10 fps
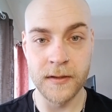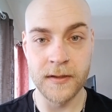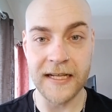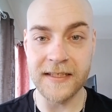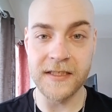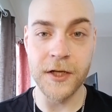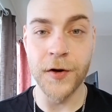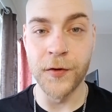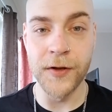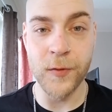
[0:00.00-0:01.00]
That is the
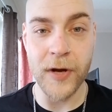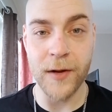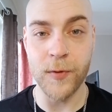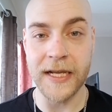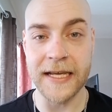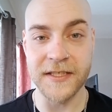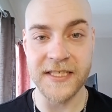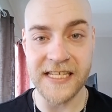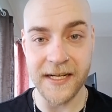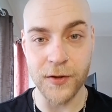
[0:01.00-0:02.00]
only way we can
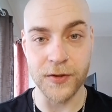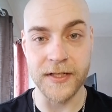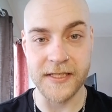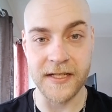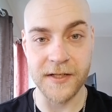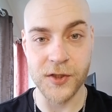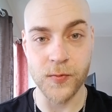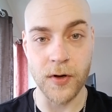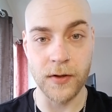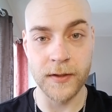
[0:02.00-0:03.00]
see goodness in this
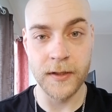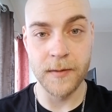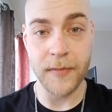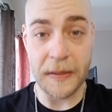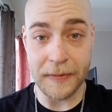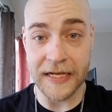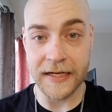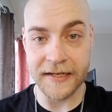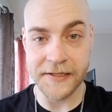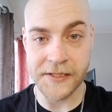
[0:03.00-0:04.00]
world, by
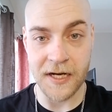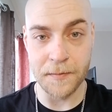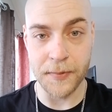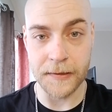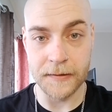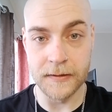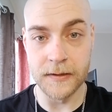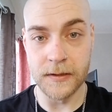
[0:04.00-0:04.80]
being an example,